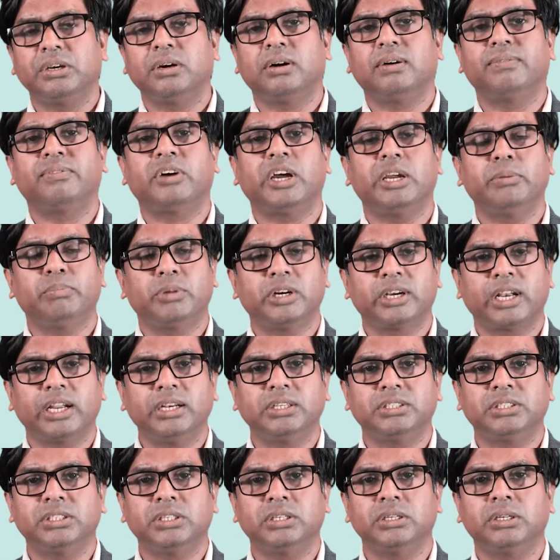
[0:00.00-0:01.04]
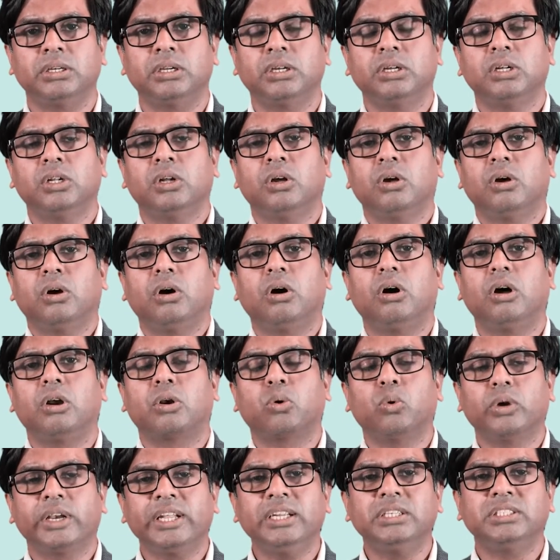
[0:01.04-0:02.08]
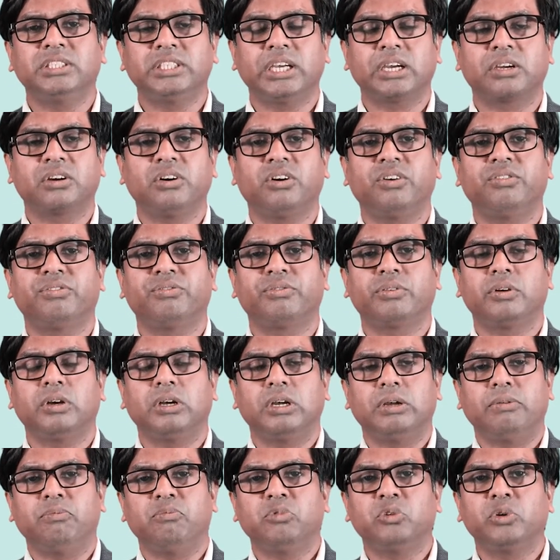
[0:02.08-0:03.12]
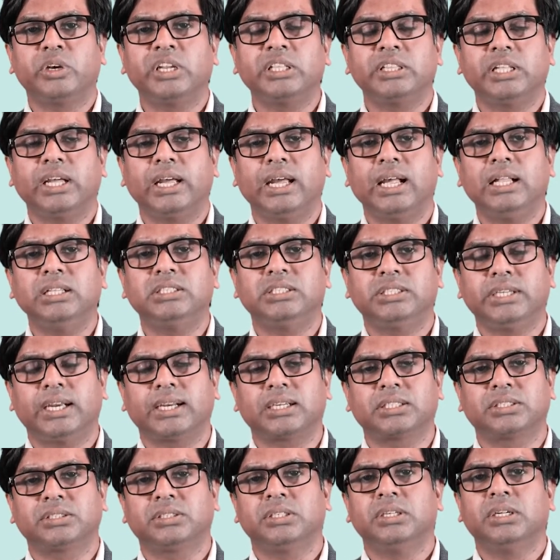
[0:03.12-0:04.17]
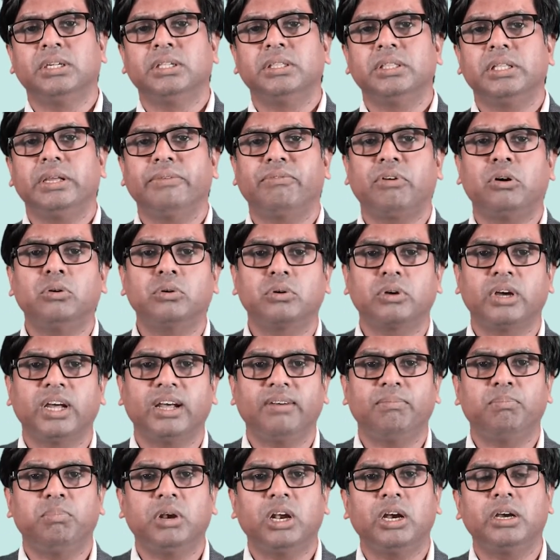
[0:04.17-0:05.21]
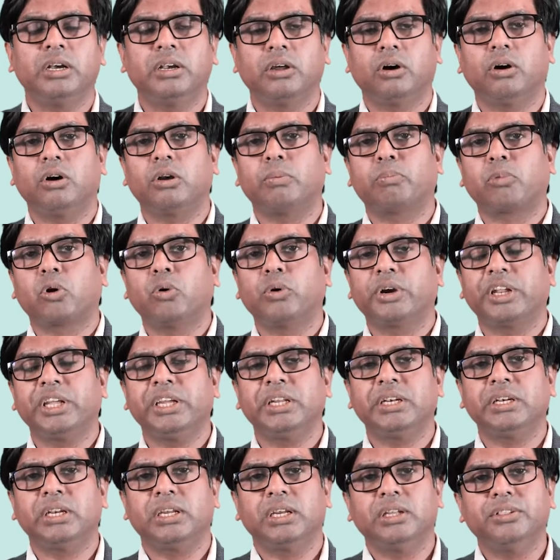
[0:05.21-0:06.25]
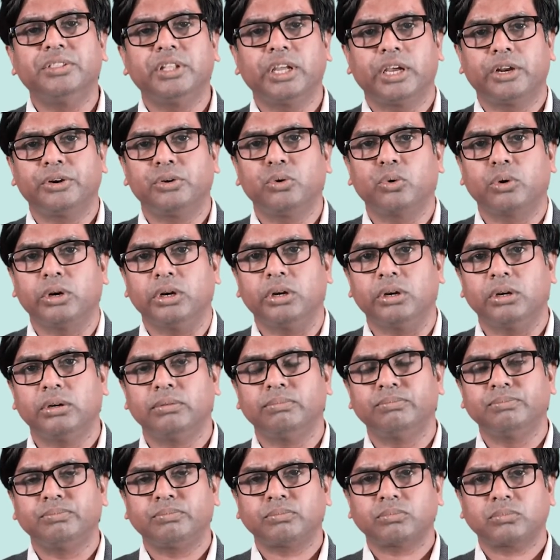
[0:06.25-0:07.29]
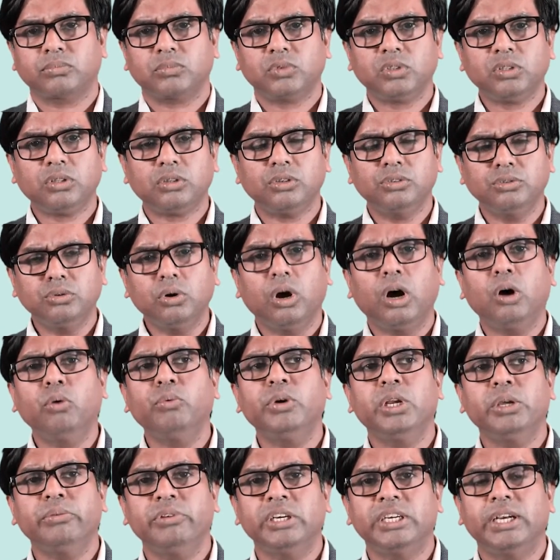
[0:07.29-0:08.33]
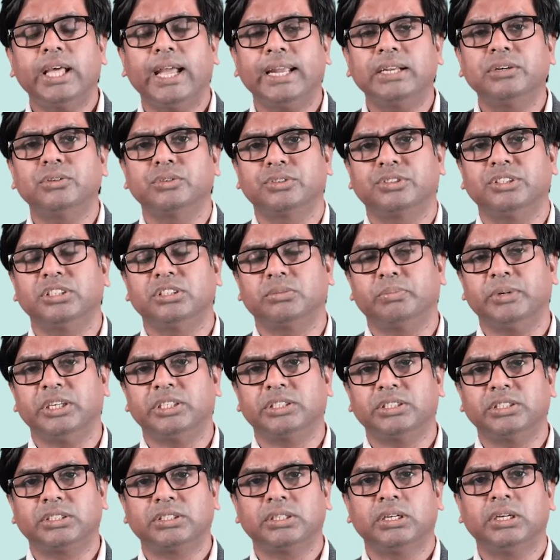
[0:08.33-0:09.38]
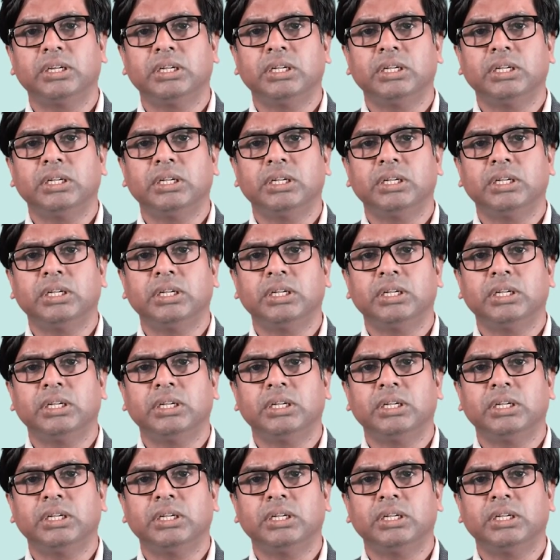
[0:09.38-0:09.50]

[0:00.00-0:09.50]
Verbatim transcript: of hypertension or routine check of during their health checks, they found to have blood or protein in their urine. So how do we diagnose these patients?